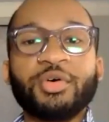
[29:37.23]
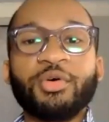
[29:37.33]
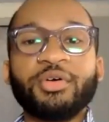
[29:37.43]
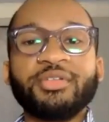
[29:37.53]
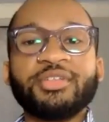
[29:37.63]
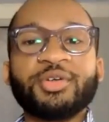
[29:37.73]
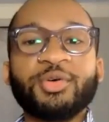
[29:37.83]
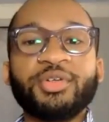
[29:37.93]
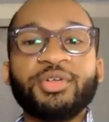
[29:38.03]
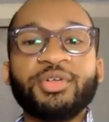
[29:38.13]
on
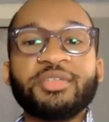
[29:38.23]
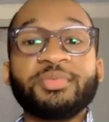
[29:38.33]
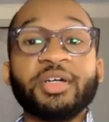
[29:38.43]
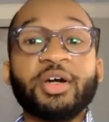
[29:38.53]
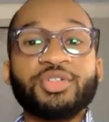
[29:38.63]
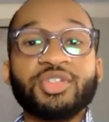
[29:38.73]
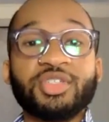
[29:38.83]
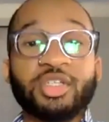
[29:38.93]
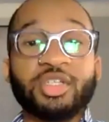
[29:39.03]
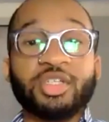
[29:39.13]
school discipline culture
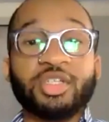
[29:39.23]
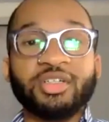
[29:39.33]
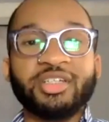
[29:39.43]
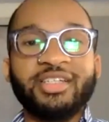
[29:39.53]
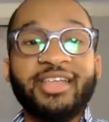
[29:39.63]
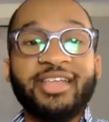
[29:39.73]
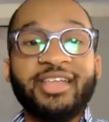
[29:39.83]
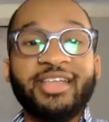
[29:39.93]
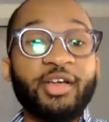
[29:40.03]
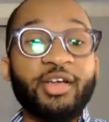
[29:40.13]
generally in that
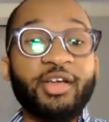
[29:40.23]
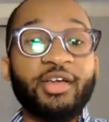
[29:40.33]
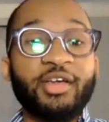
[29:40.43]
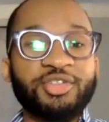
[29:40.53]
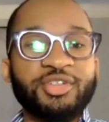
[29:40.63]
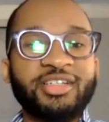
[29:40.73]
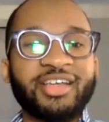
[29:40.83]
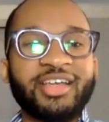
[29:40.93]
area of the country.